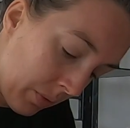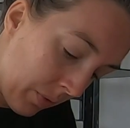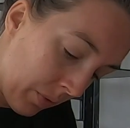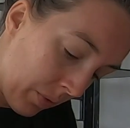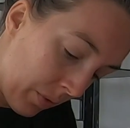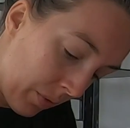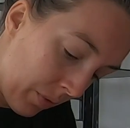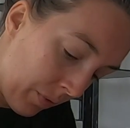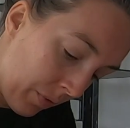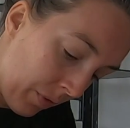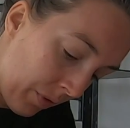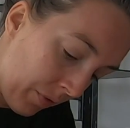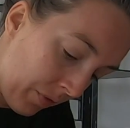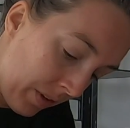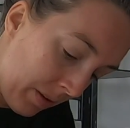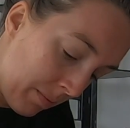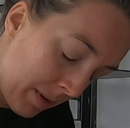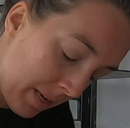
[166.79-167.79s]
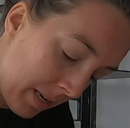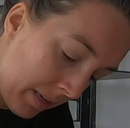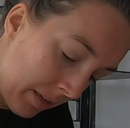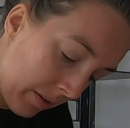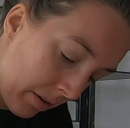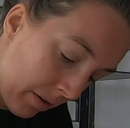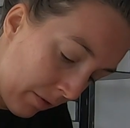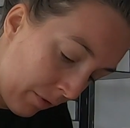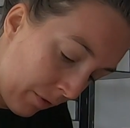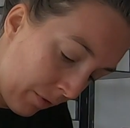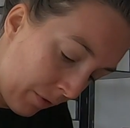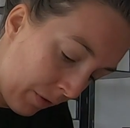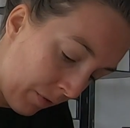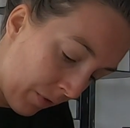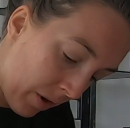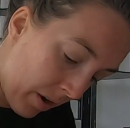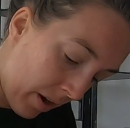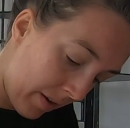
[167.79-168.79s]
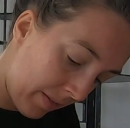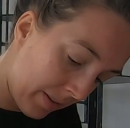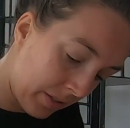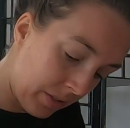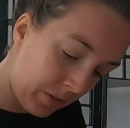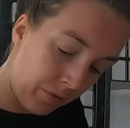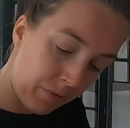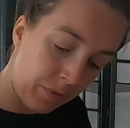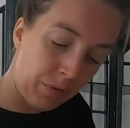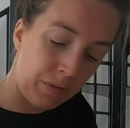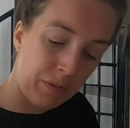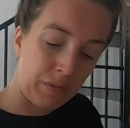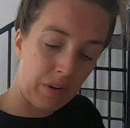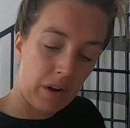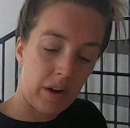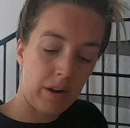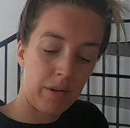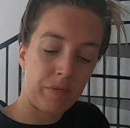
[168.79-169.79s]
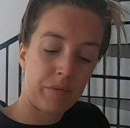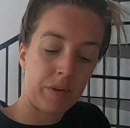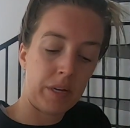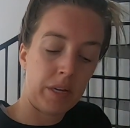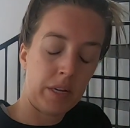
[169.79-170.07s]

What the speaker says: for 50 minutes or 55, let's do 55,